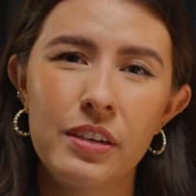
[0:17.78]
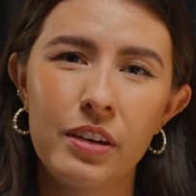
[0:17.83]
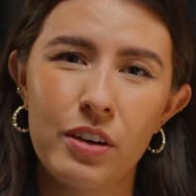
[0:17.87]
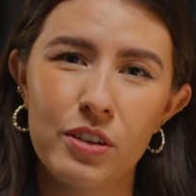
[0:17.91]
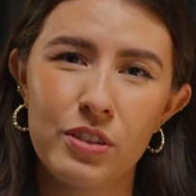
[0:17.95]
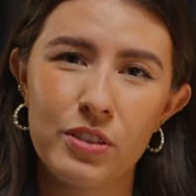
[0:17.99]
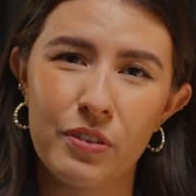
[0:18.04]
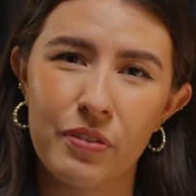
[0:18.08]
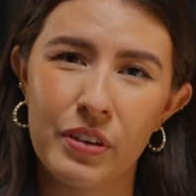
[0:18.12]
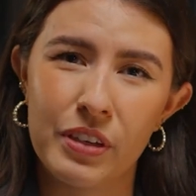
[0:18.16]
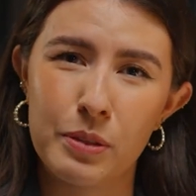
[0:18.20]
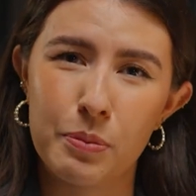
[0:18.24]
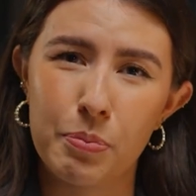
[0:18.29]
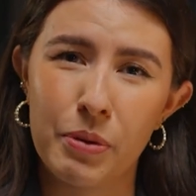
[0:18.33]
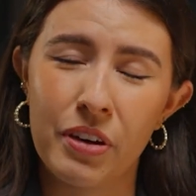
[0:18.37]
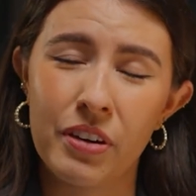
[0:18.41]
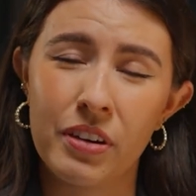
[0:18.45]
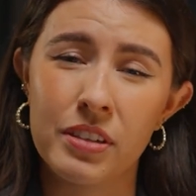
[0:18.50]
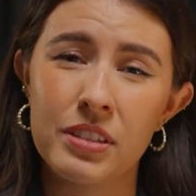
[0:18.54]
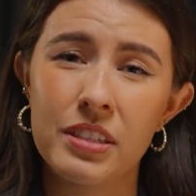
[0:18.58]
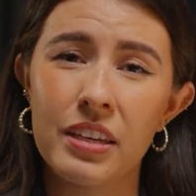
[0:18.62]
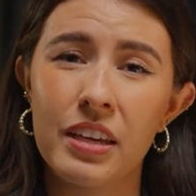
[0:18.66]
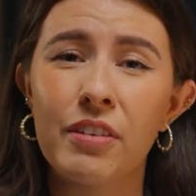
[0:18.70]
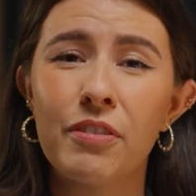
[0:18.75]
years of
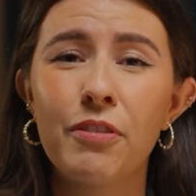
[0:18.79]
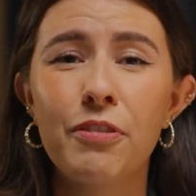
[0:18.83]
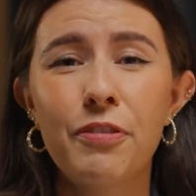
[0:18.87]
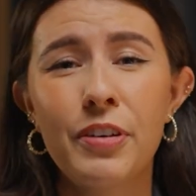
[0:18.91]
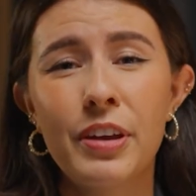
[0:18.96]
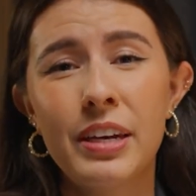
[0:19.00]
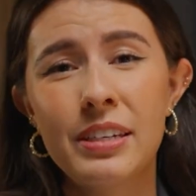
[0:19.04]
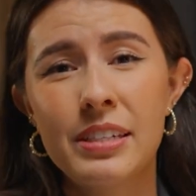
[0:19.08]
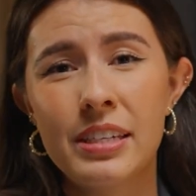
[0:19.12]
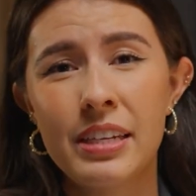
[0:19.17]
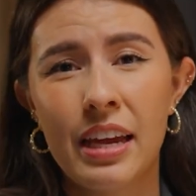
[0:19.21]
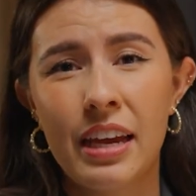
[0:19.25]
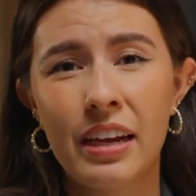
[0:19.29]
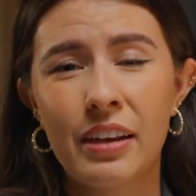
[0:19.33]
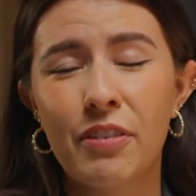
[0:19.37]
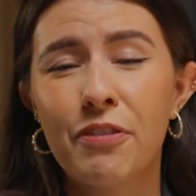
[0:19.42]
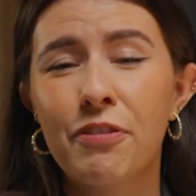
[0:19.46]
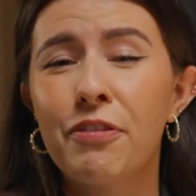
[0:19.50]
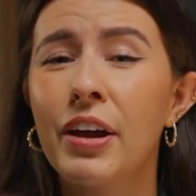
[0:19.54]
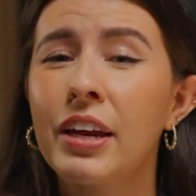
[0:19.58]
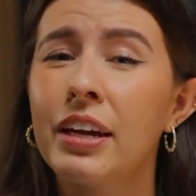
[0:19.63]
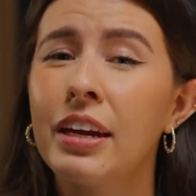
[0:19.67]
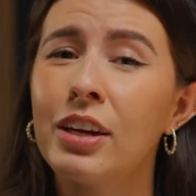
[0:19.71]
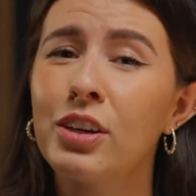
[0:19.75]
experience in fintech,
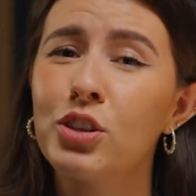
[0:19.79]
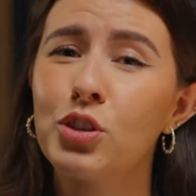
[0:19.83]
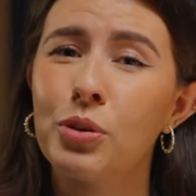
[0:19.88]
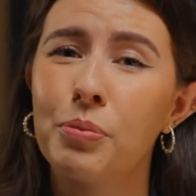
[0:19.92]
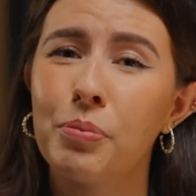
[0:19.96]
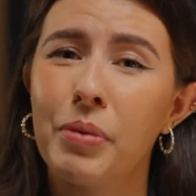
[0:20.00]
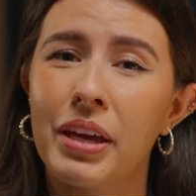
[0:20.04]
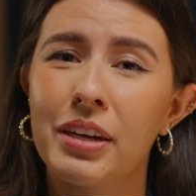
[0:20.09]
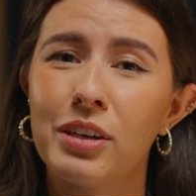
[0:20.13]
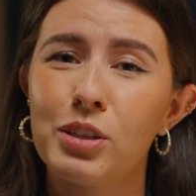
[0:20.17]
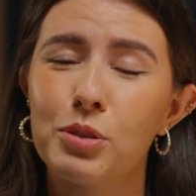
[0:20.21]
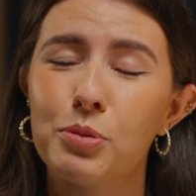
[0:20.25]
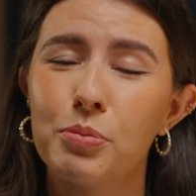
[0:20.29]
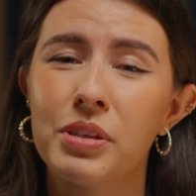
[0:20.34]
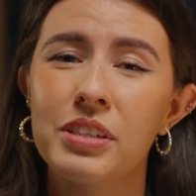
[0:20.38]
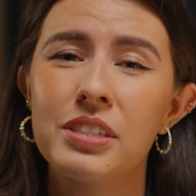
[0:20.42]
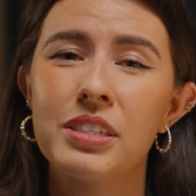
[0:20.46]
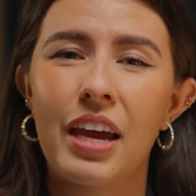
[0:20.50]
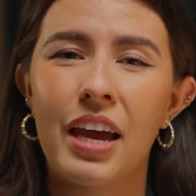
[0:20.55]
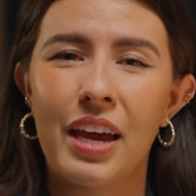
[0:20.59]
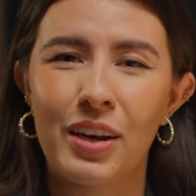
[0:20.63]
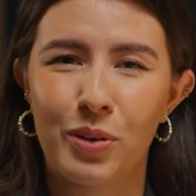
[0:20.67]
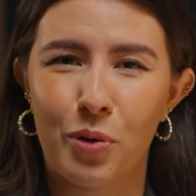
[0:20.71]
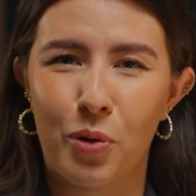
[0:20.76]
financial management,
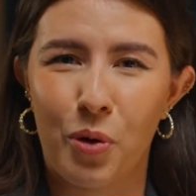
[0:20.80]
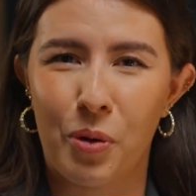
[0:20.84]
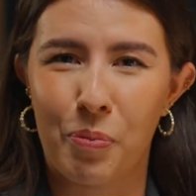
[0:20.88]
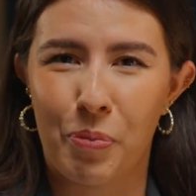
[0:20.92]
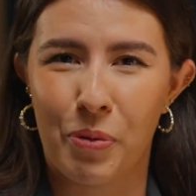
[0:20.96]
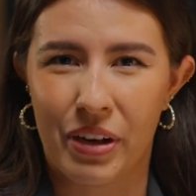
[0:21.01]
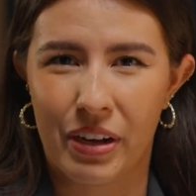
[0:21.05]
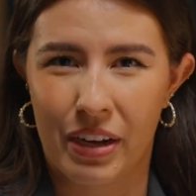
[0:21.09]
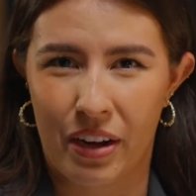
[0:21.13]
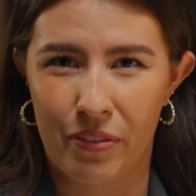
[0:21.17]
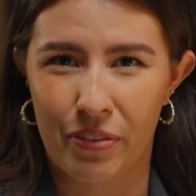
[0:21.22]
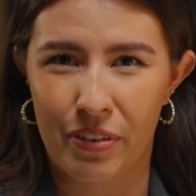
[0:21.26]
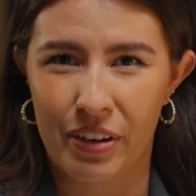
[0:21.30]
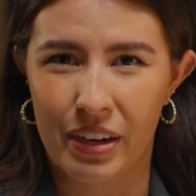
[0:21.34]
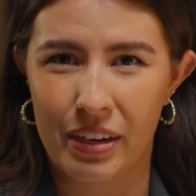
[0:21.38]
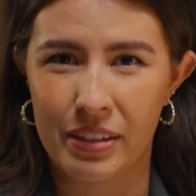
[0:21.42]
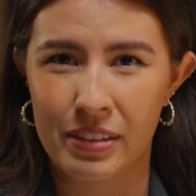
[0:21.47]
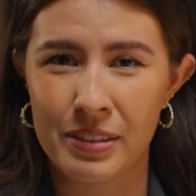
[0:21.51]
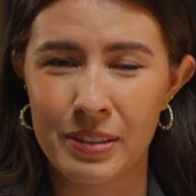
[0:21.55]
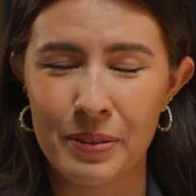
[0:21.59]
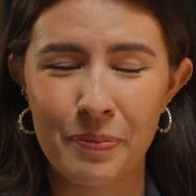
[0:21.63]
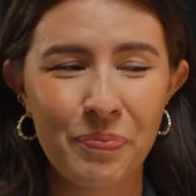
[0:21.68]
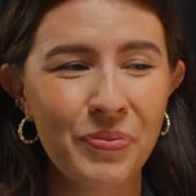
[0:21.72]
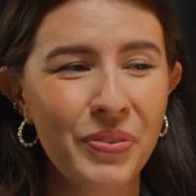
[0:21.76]
and corporate
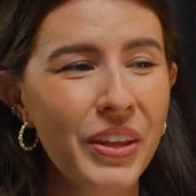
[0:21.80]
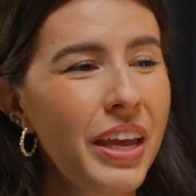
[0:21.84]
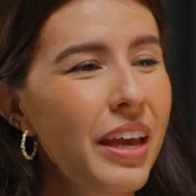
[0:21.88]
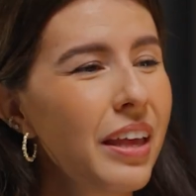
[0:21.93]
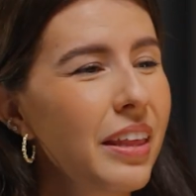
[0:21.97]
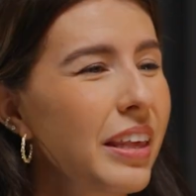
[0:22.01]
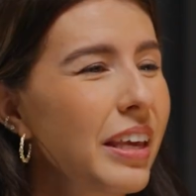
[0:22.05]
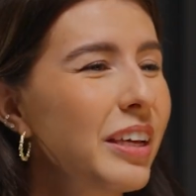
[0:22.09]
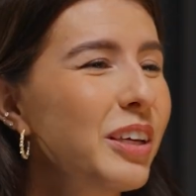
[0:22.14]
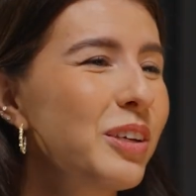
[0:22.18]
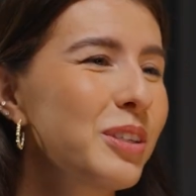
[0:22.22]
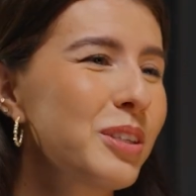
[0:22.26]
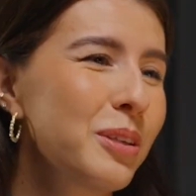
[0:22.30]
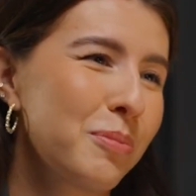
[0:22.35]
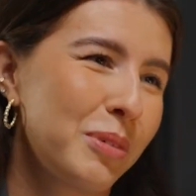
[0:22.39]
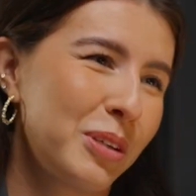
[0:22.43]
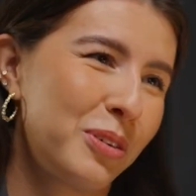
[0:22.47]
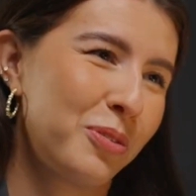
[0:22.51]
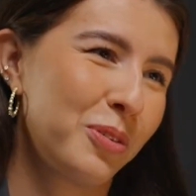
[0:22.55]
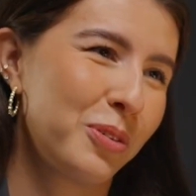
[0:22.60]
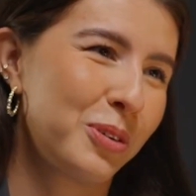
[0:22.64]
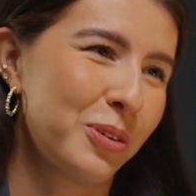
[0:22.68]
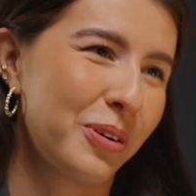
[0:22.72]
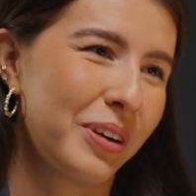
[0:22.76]
governance. Thank you so much
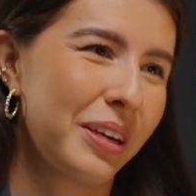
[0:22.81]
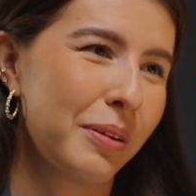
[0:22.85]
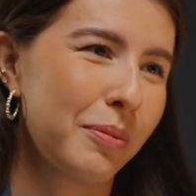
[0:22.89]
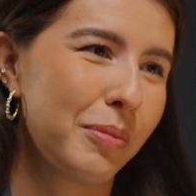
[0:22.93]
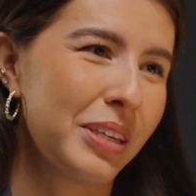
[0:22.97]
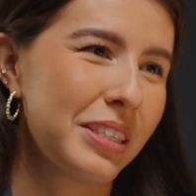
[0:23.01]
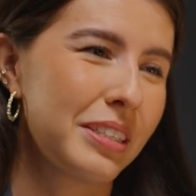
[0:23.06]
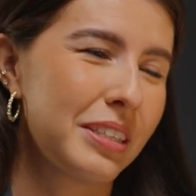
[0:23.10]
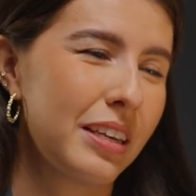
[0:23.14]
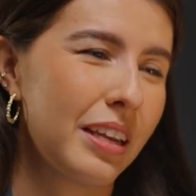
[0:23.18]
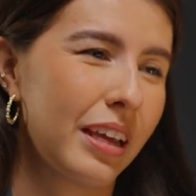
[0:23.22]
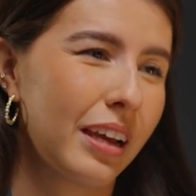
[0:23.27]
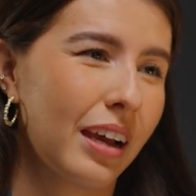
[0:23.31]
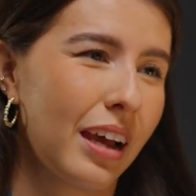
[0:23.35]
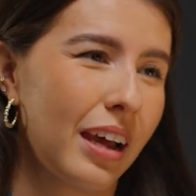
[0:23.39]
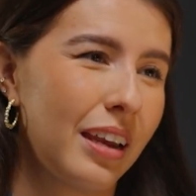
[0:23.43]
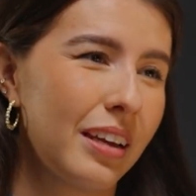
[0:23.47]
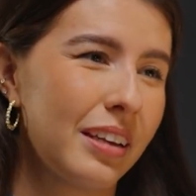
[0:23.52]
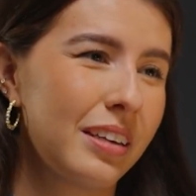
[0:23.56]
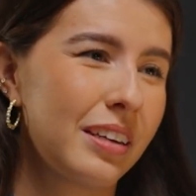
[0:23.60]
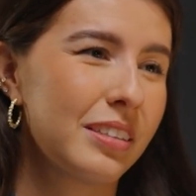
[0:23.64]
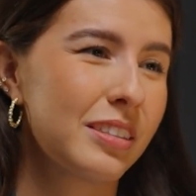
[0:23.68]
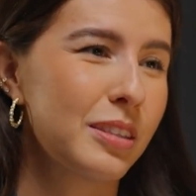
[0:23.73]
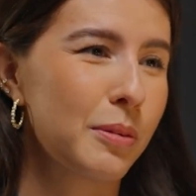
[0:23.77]
for joining me today,
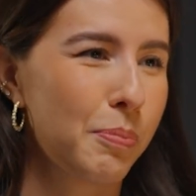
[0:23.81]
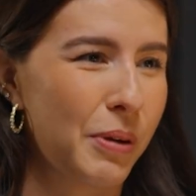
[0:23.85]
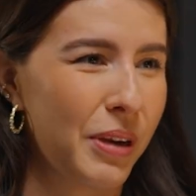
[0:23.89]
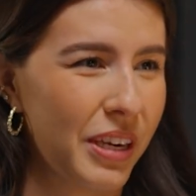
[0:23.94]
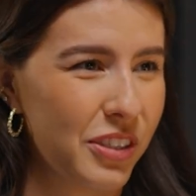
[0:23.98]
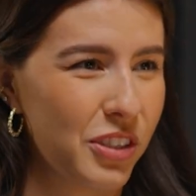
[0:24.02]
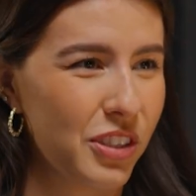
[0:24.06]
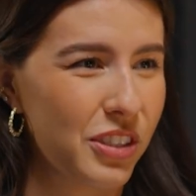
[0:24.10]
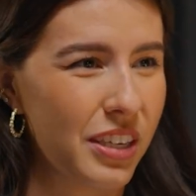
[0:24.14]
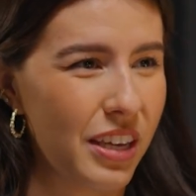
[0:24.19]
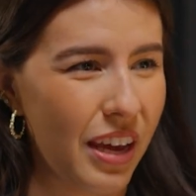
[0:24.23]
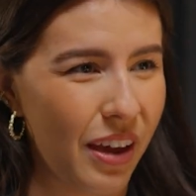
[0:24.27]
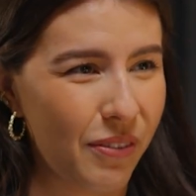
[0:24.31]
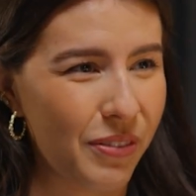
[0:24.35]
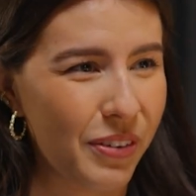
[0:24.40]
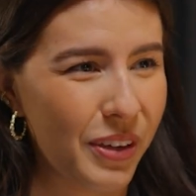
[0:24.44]
Khalid. It's a pleasure to have